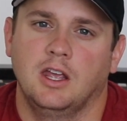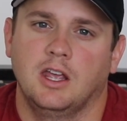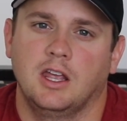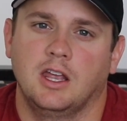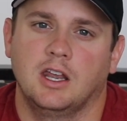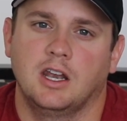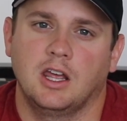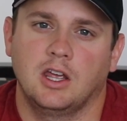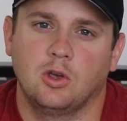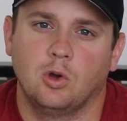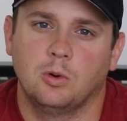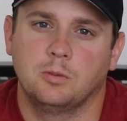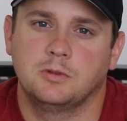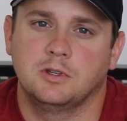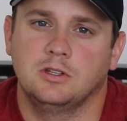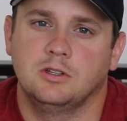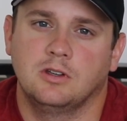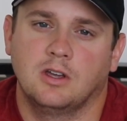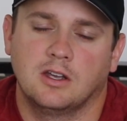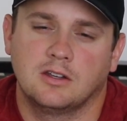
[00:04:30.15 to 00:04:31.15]
And I hope
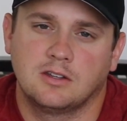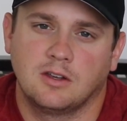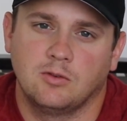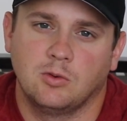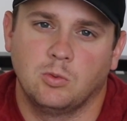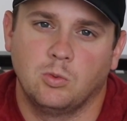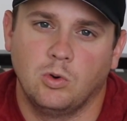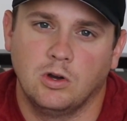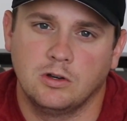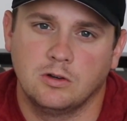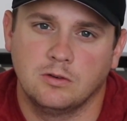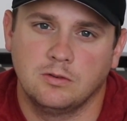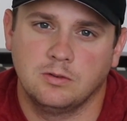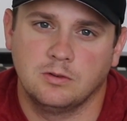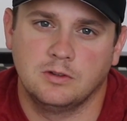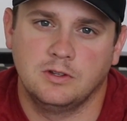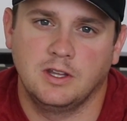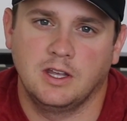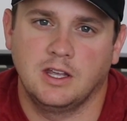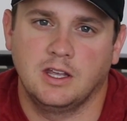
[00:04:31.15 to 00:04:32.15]
that you guys have a
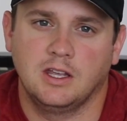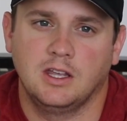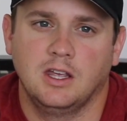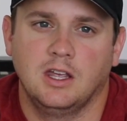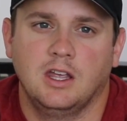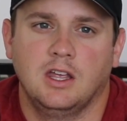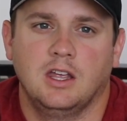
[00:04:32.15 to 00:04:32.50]
wonderful day.